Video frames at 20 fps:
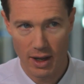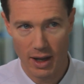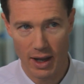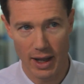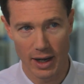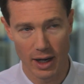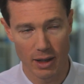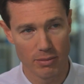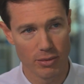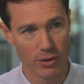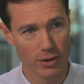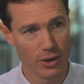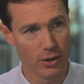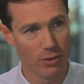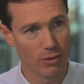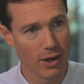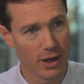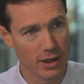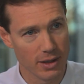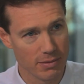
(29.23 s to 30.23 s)
and I bring you
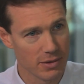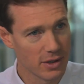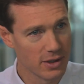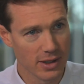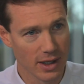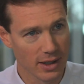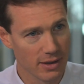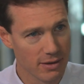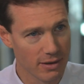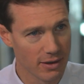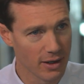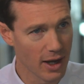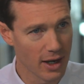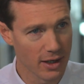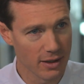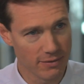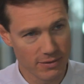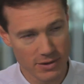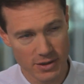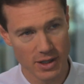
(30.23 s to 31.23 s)
right up to date to the
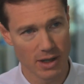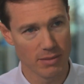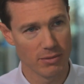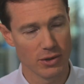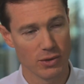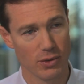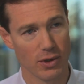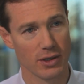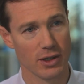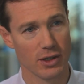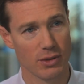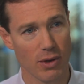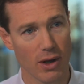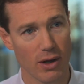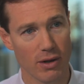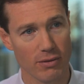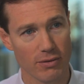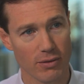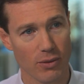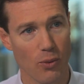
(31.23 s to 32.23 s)
end of December
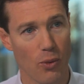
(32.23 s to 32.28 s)
2012.